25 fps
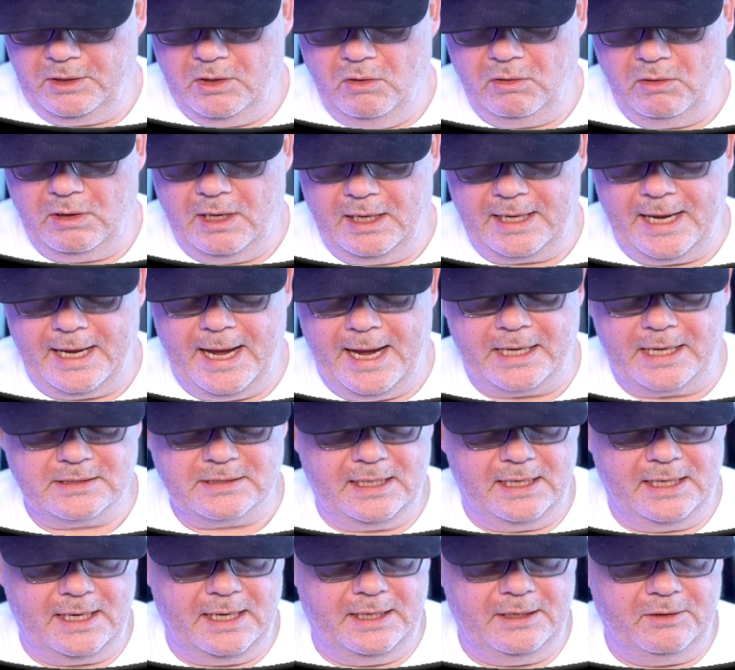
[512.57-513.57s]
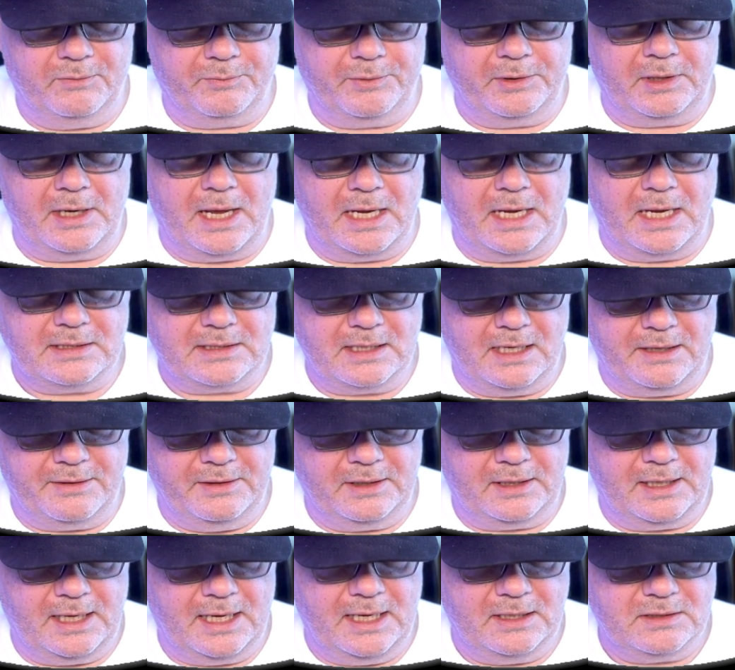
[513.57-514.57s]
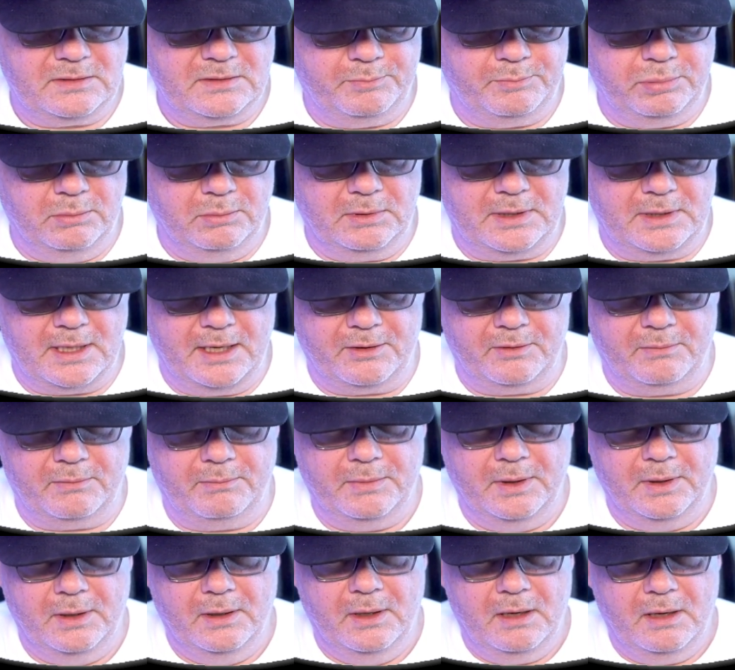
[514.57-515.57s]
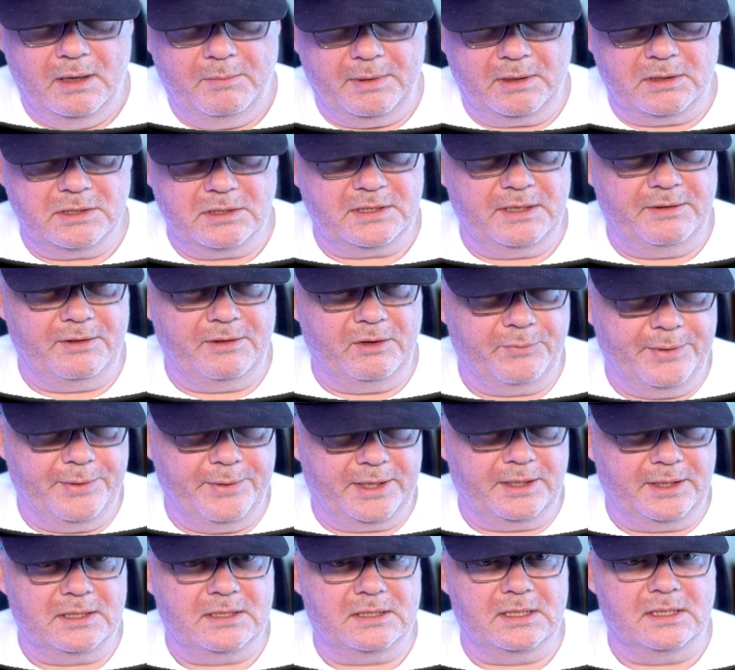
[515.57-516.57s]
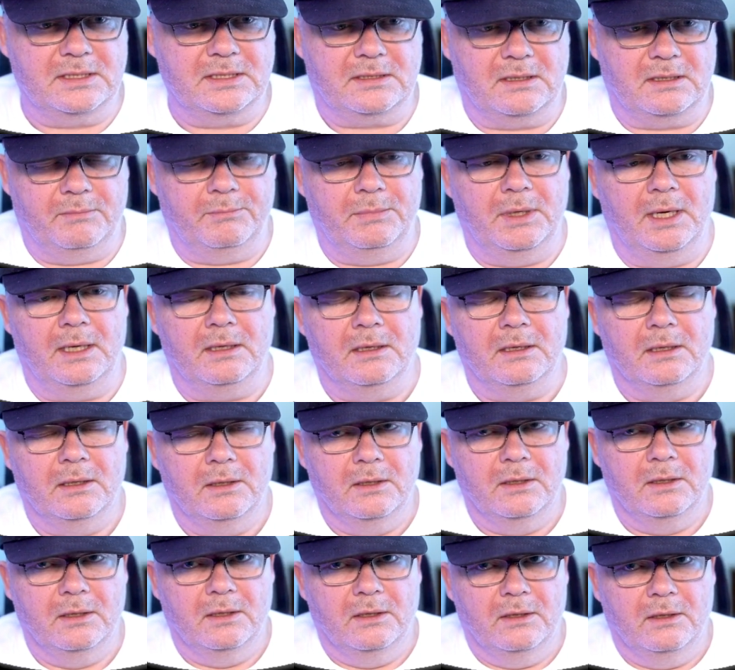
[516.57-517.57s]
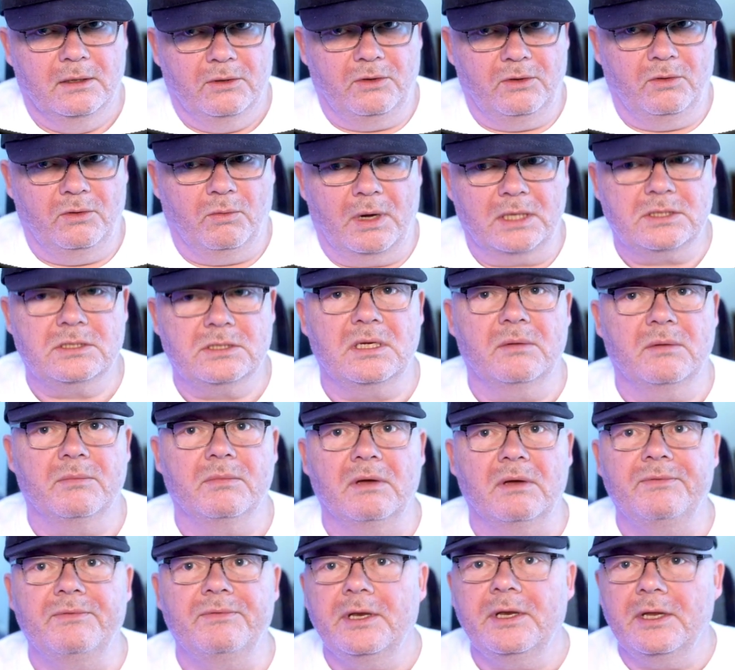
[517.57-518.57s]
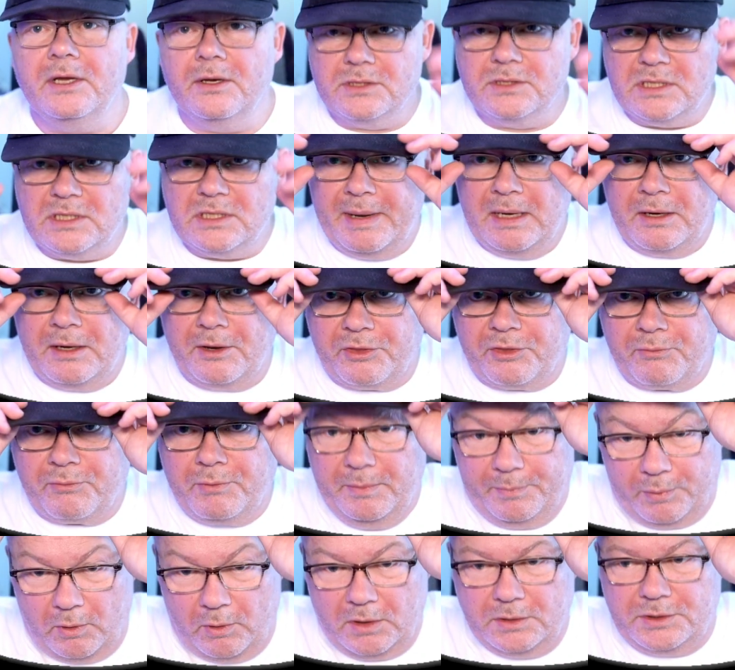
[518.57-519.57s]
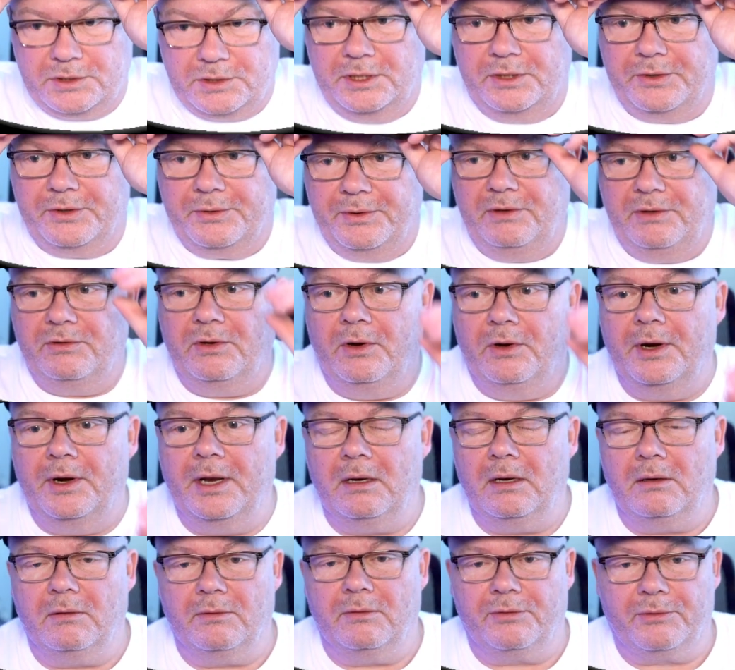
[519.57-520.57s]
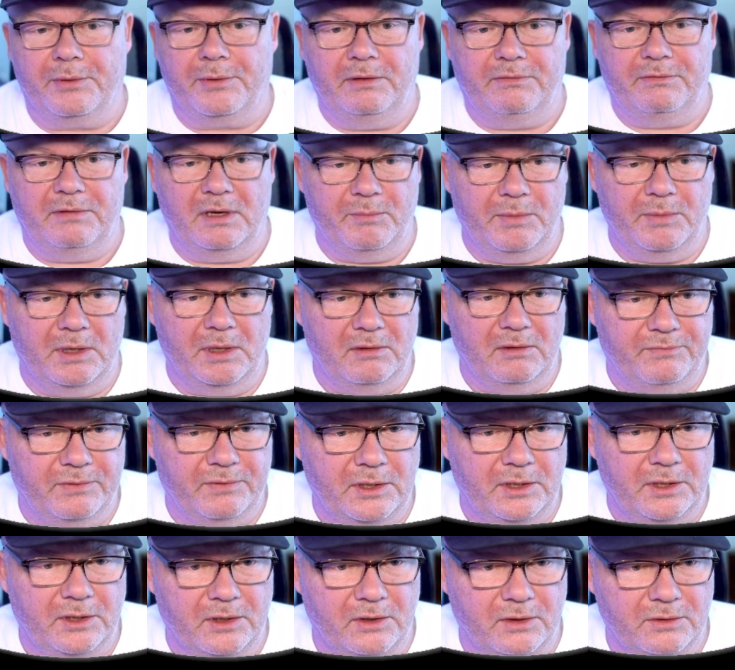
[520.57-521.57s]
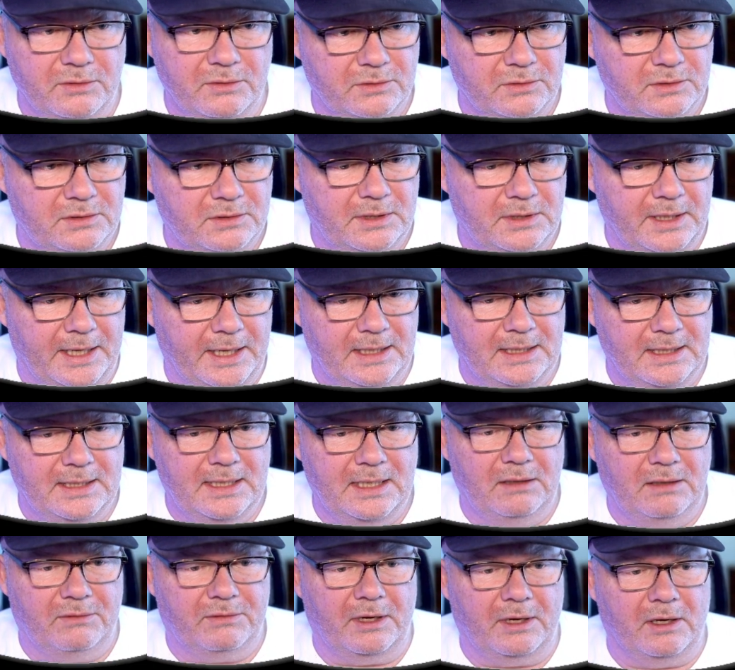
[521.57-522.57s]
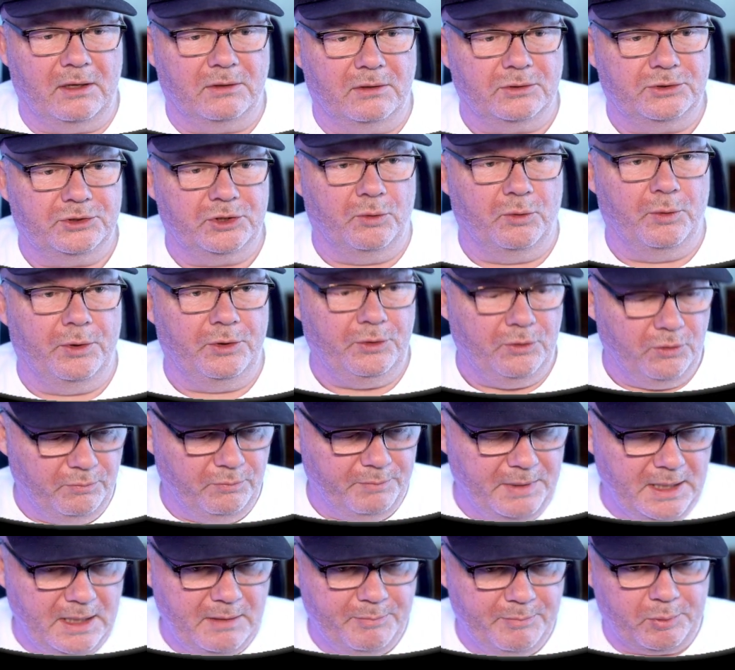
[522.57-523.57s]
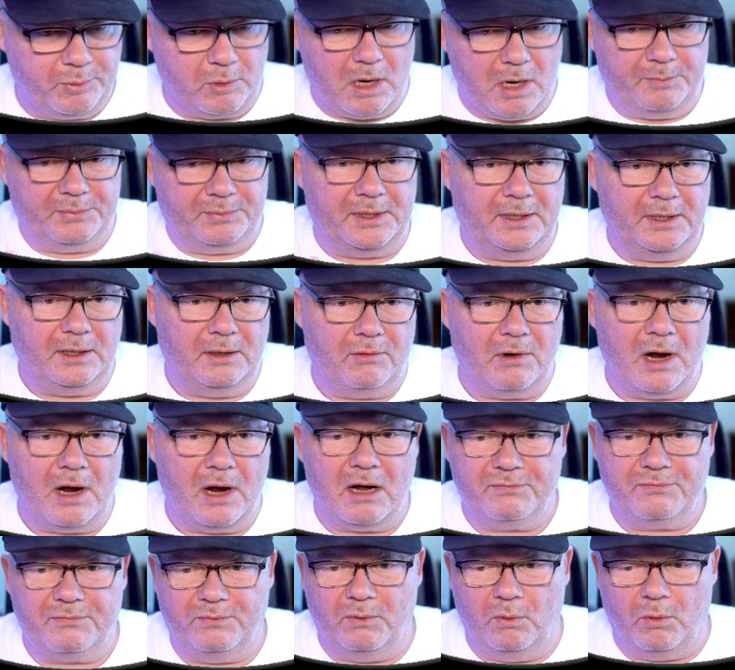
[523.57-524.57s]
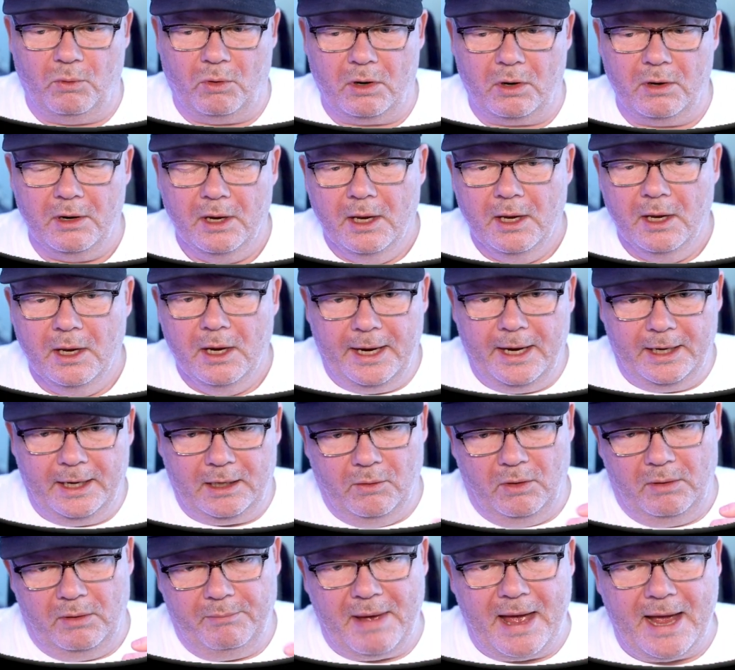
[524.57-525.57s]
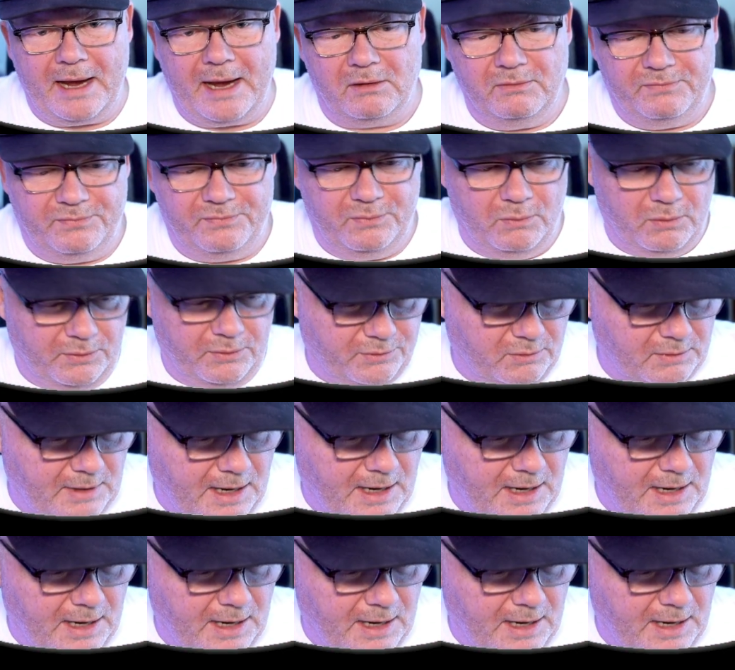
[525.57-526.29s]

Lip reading: I got because I didn't realize how the guys kind of, I'm not going to say they rigged the system, but you watch some of my videos. I made a 3-part series on it, 3 10-minute videos in detail showing you me prompting Grok 4 and going back and forth on how